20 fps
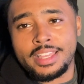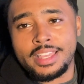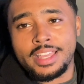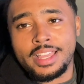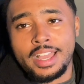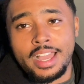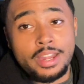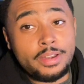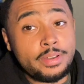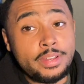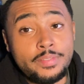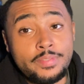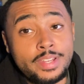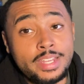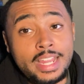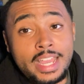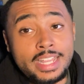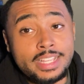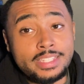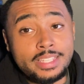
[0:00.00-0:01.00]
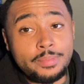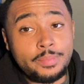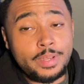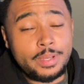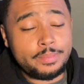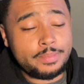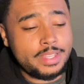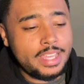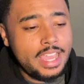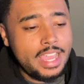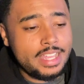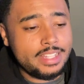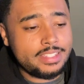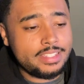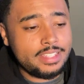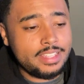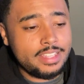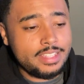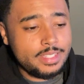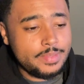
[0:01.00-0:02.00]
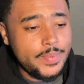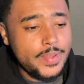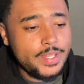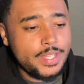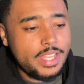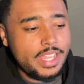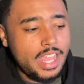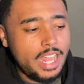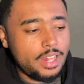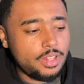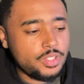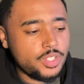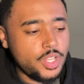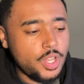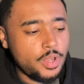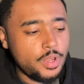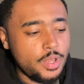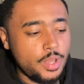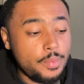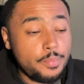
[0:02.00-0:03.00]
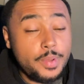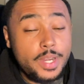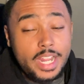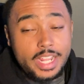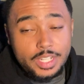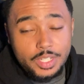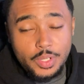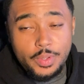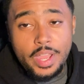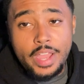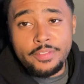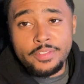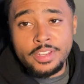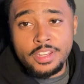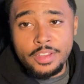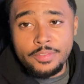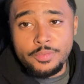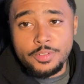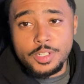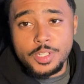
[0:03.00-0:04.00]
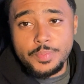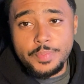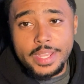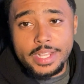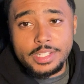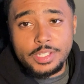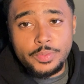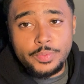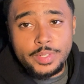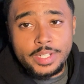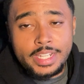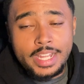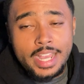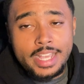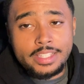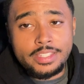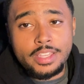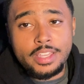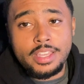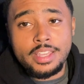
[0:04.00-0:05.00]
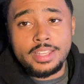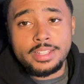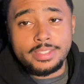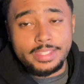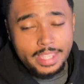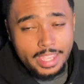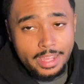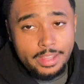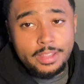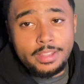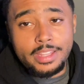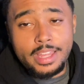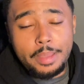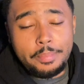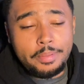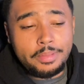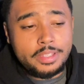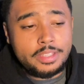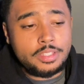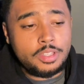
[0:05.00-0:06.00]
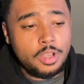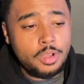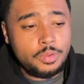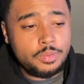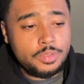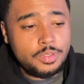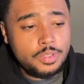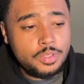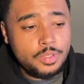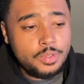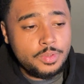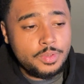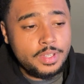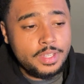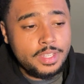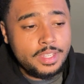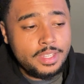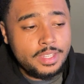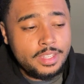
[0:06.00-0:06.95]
I don't even like some of them cats, especially Aljo, but I do have enough respect to realize Taylor Lapolis owns you.